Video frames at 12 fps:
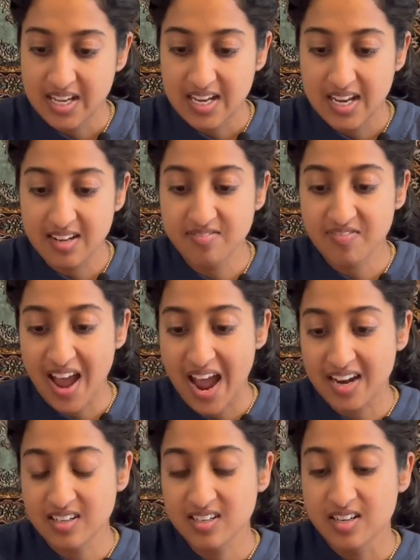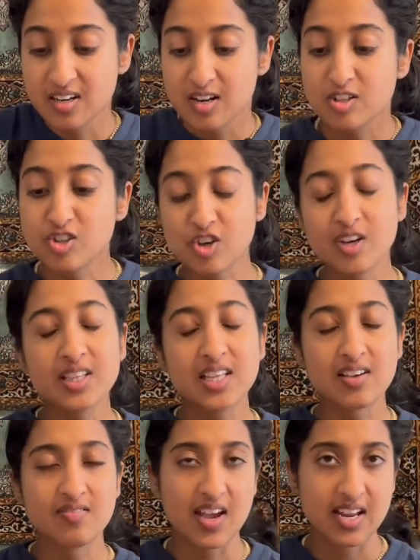In fact, during the
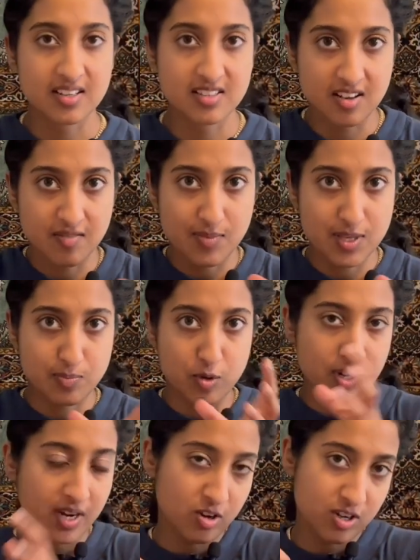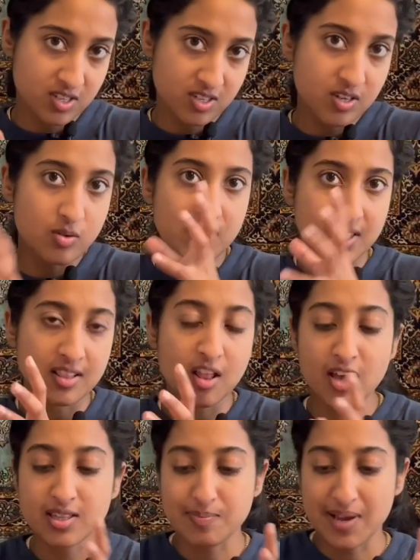events of Mistborn Era 2 and
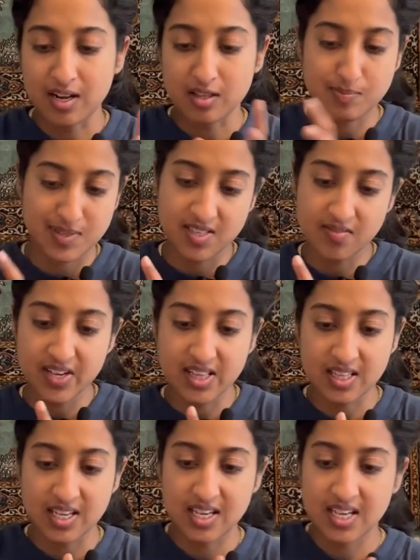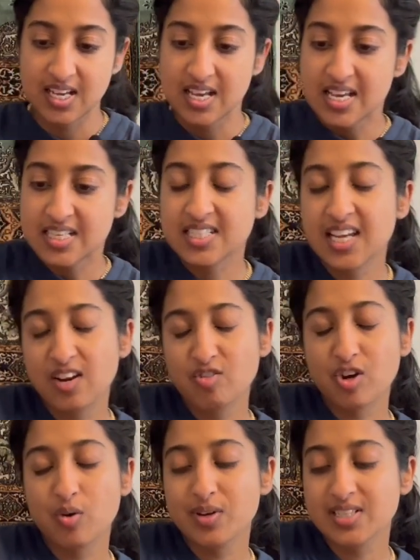Lost Metal specifically, Scadrial
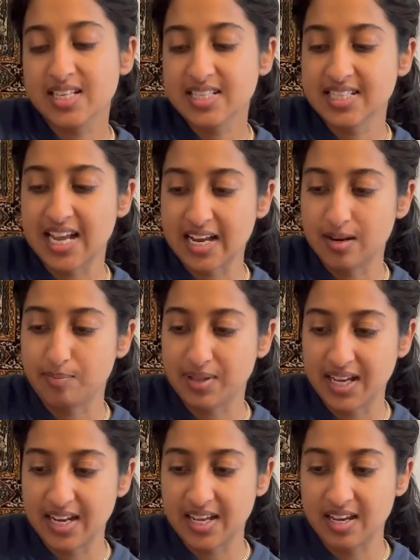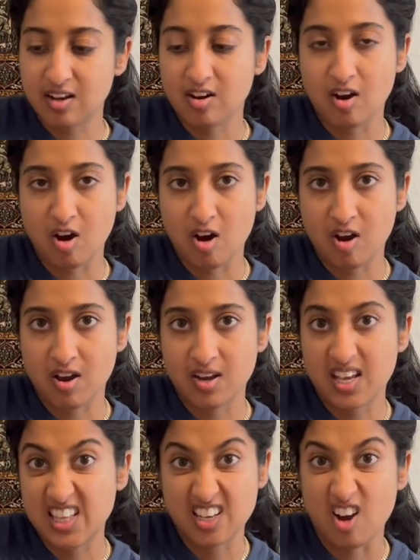was the second planet
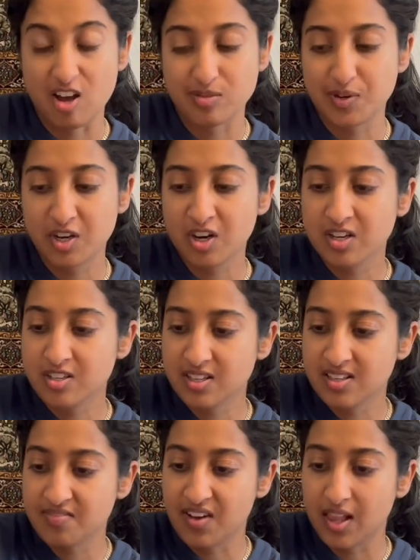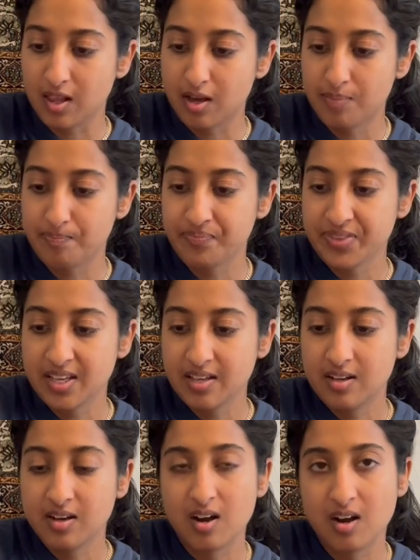in the Cosmere to develop
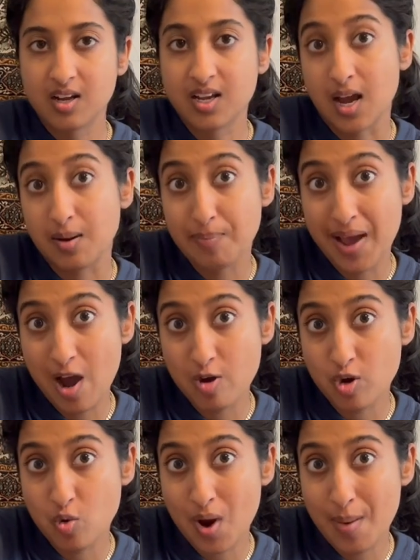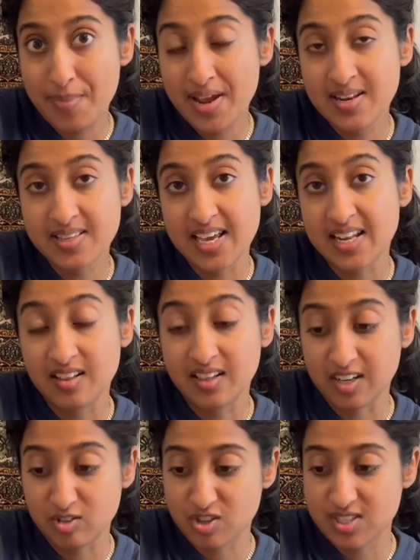gunpowder weapons and
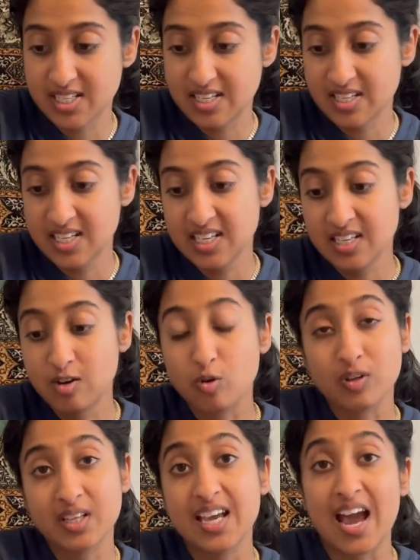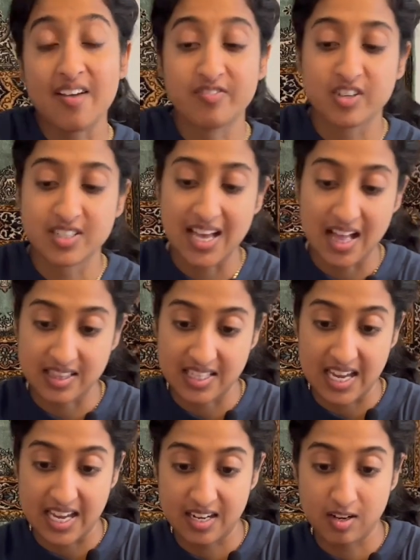electricity only after
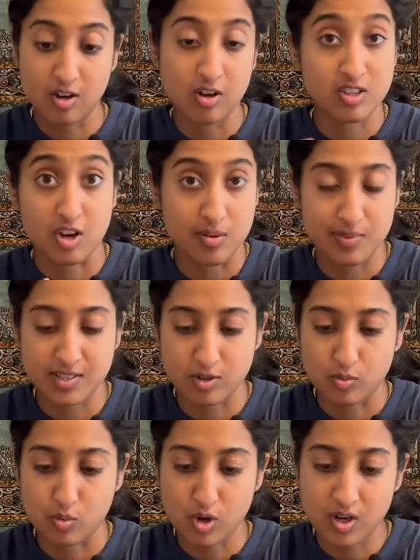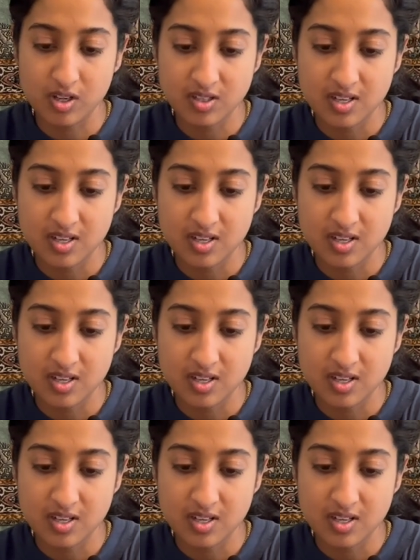Taldane, autonomy's homeworld.